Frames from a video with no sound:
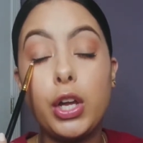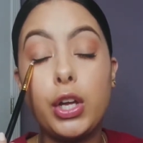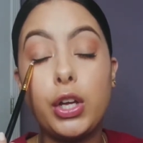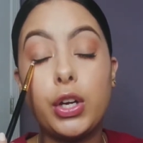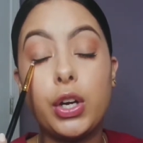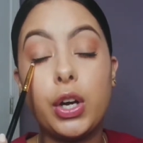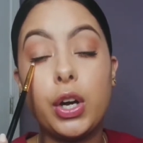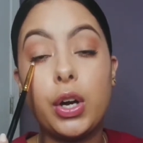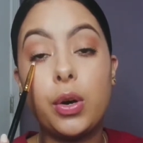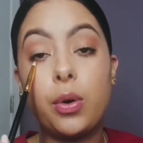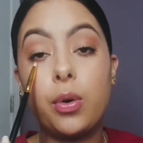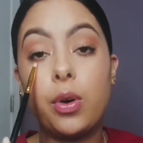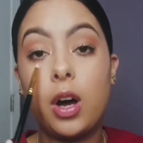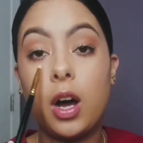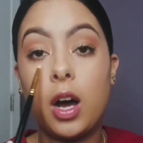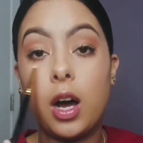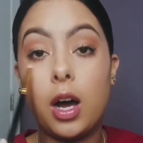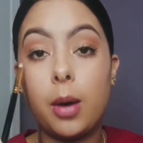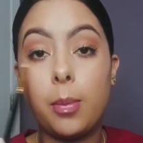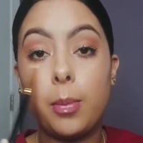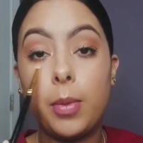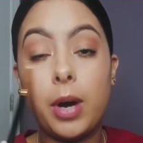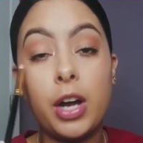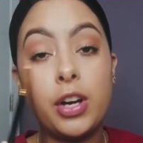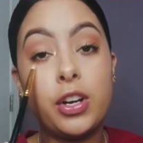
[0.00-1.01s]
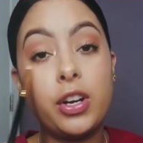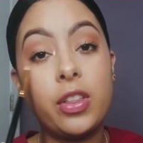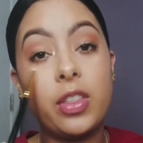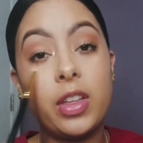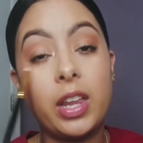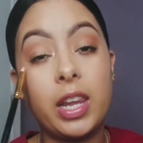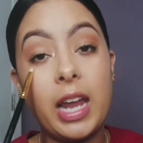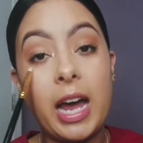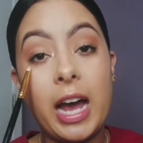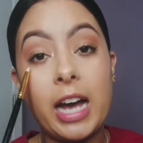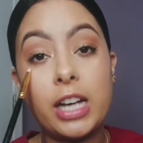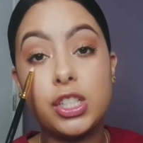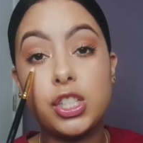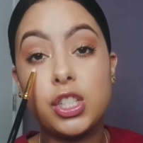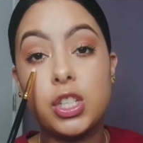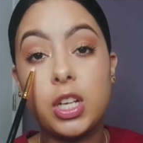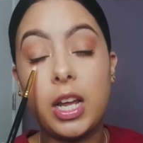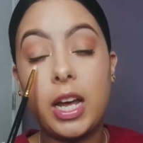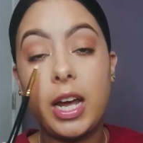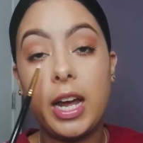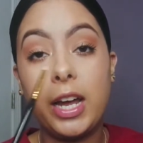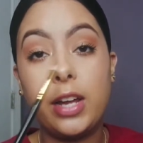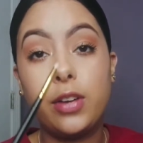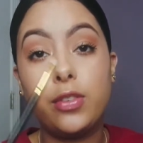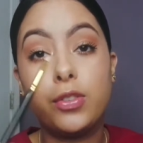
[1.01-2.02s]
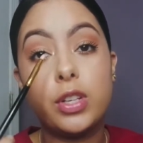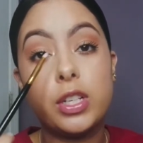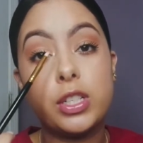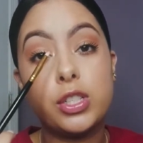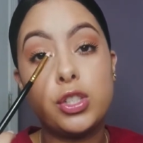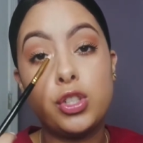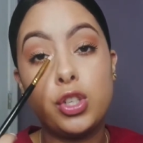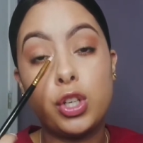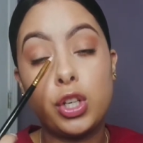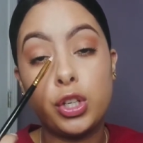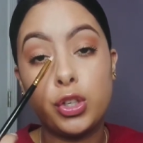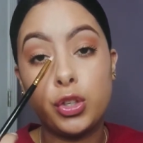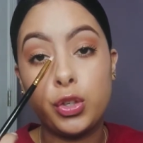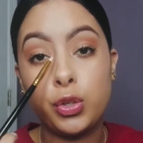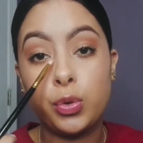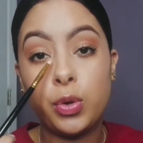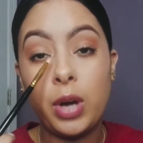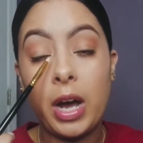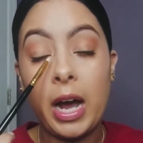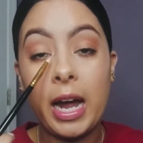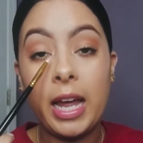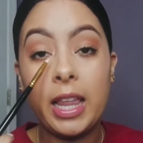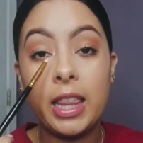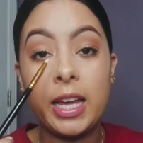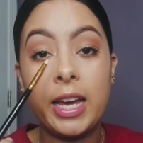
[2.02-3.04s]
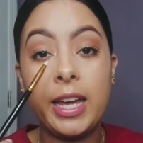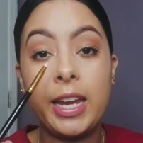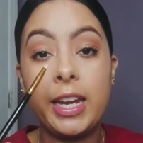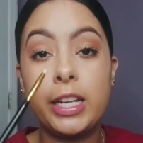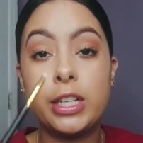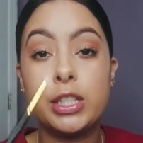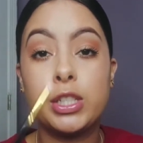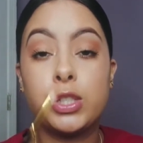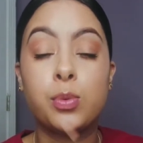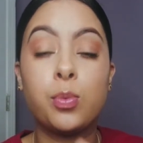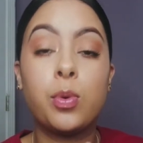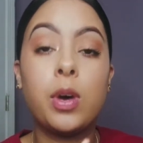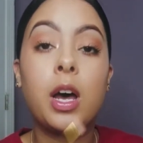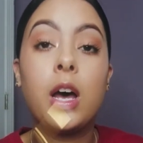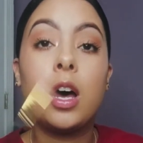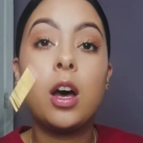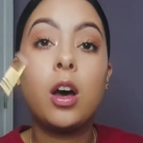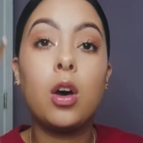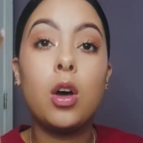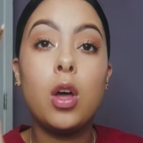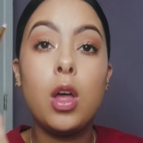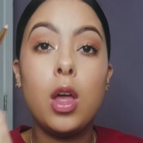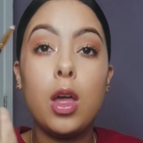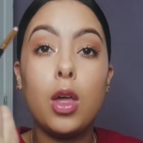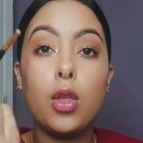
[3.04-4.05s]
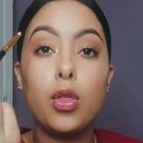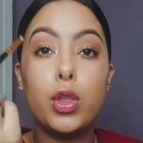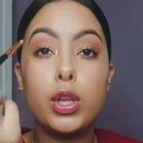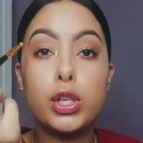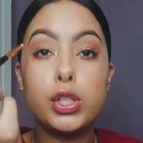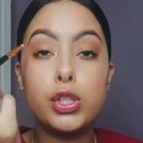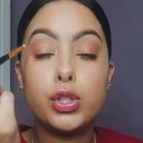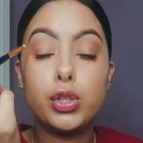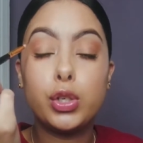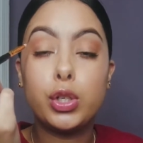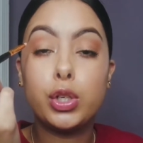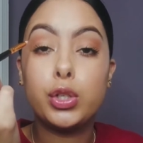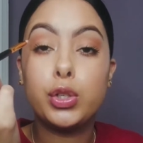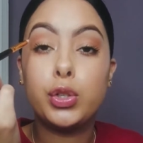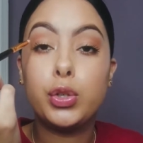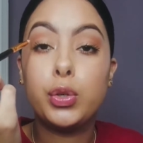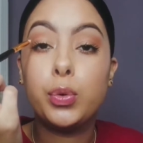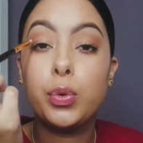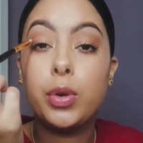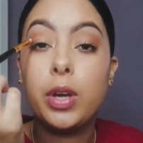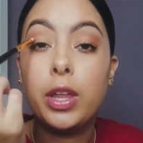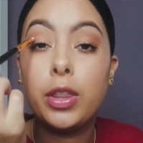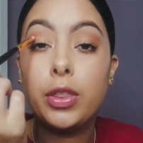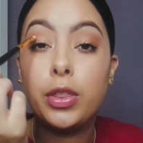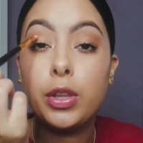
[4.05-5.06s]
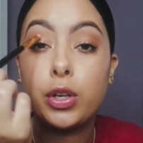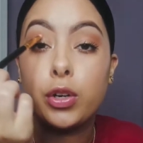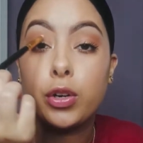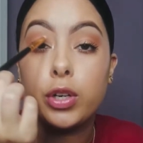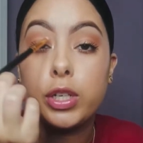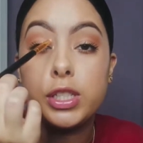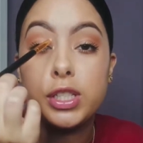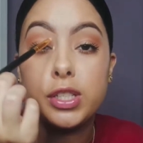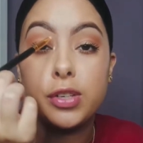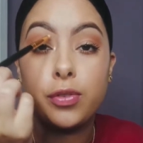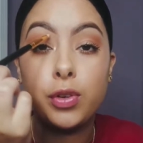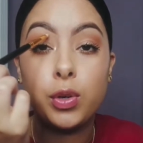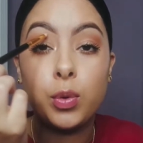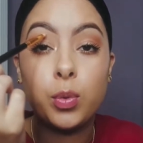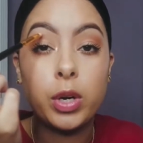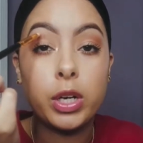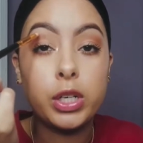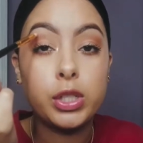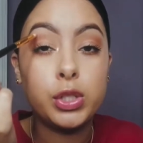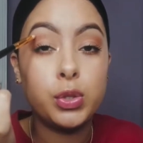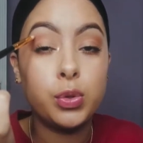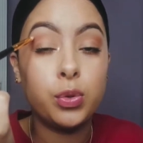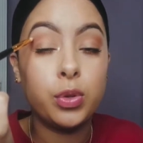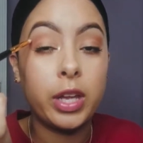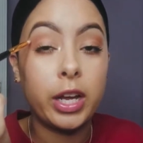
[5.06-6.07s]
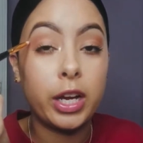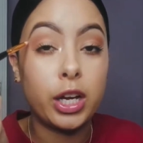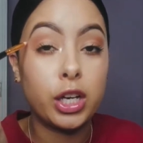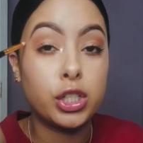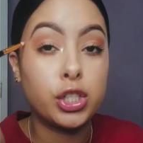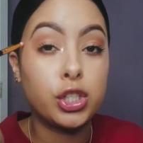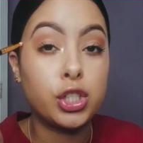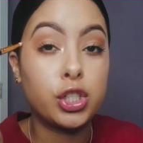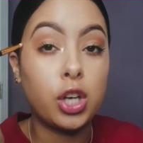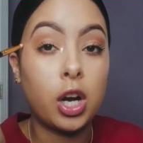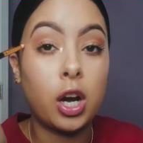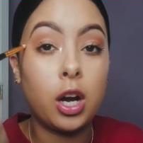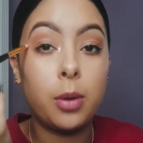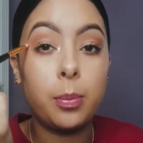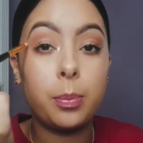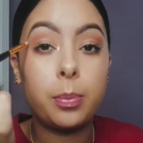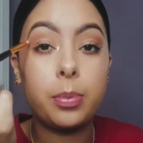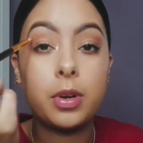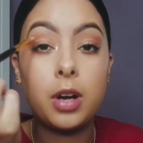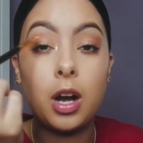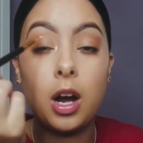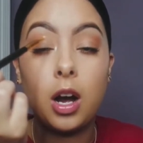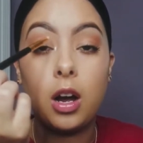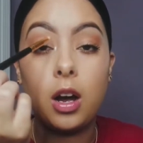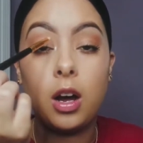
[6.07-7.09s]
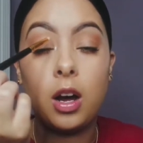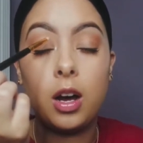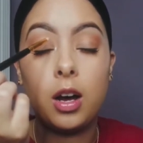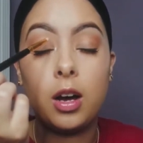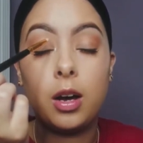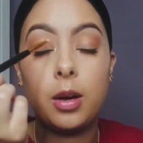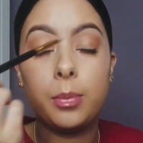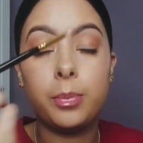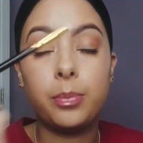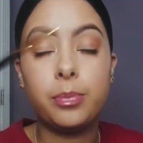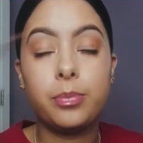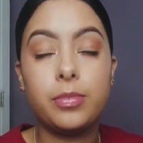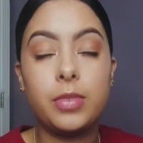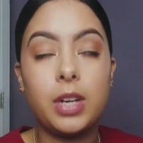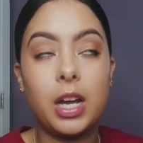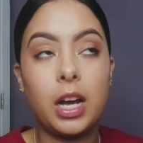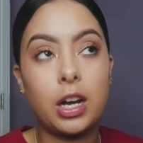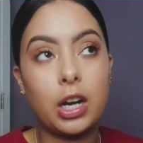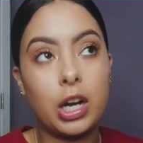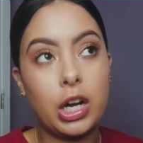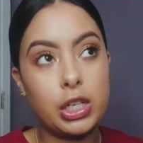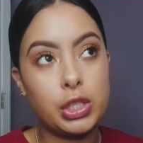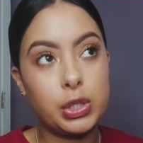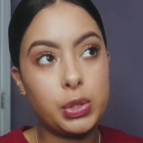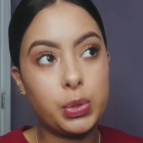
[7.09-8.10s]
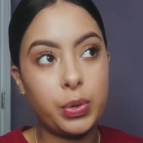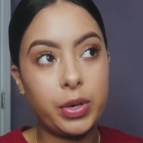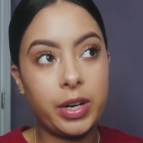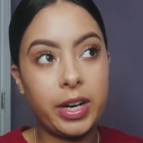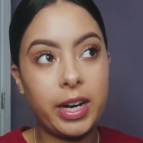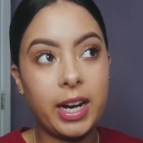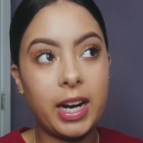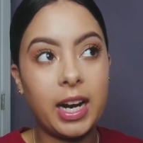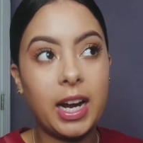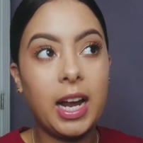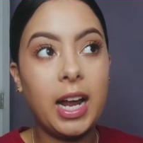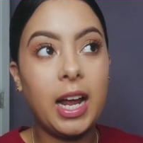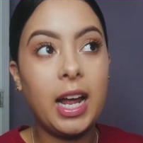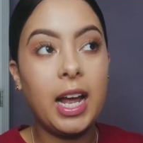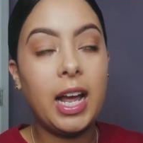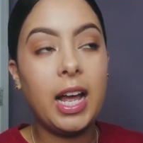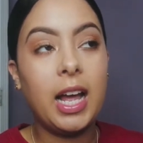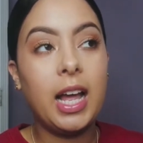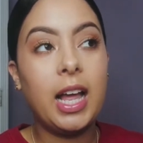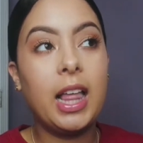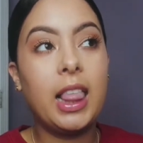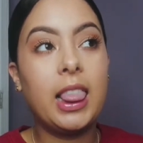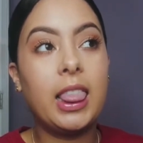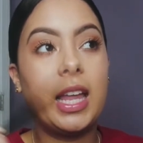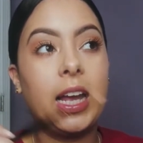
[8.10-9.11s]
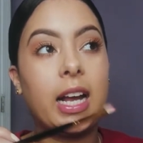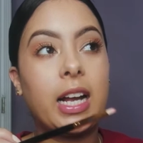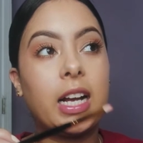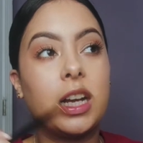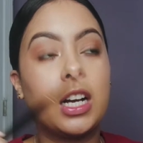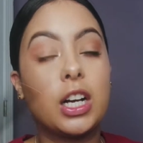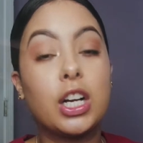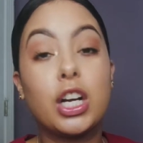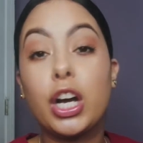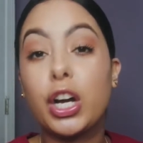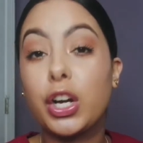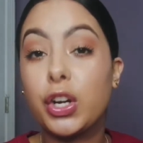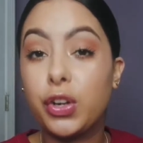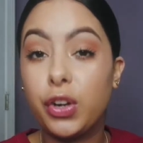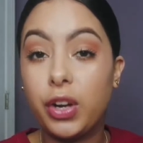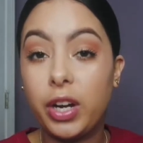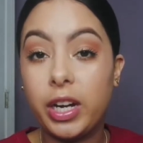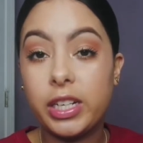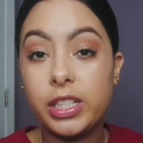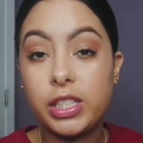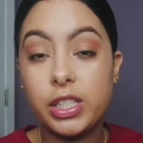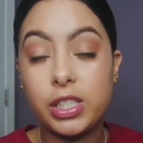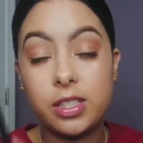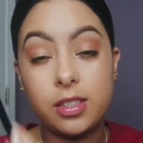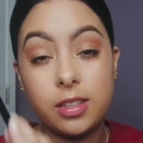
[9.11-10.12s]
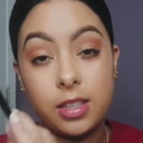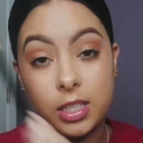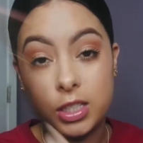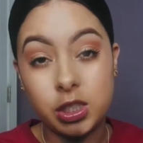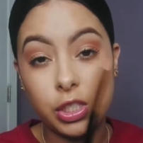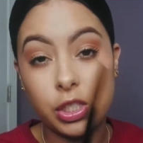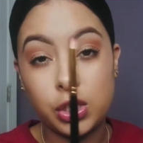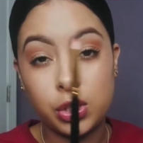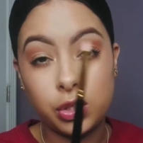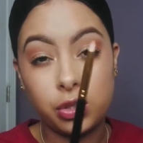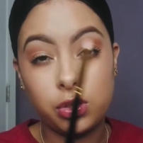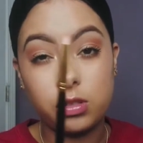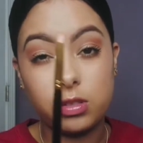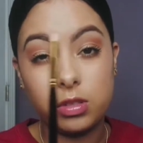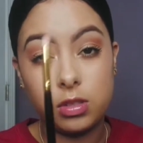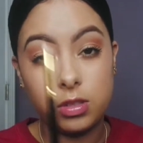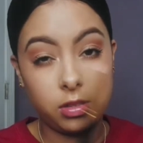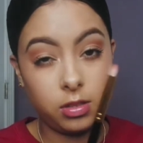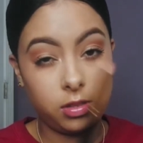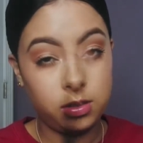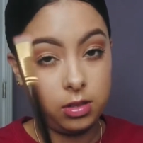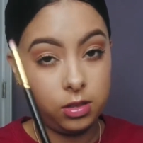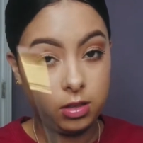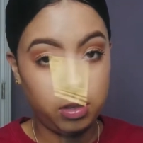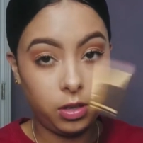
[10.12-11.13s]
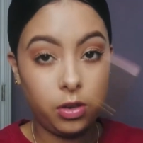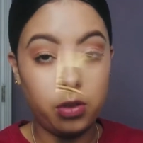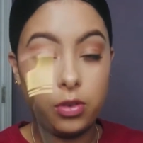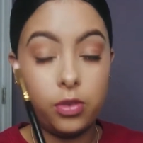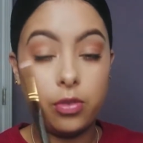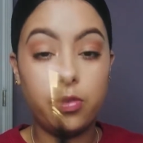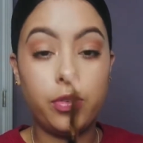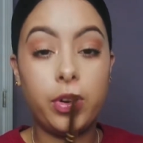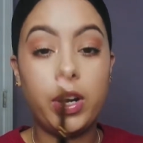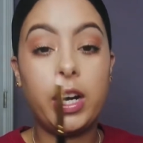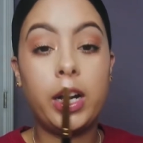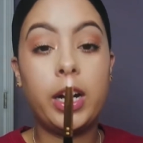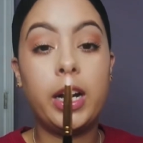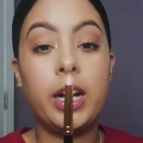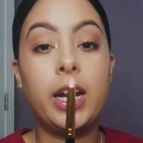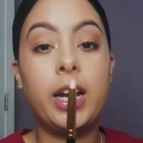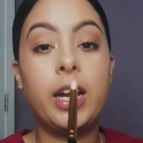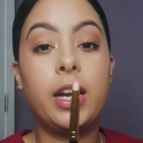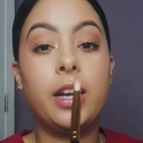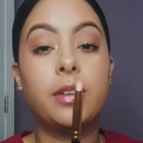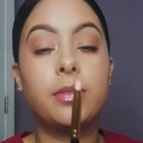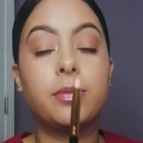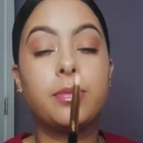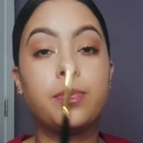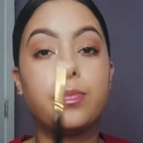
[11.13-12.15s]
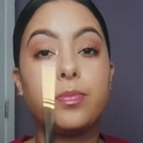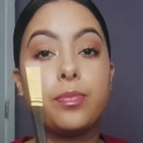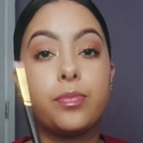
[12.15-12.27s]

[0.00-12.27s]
you know, under the lash line. This you can do highlighting as well. This you can do in the crease if you want to do like a sharp, not contouring, like a cut crease. This is very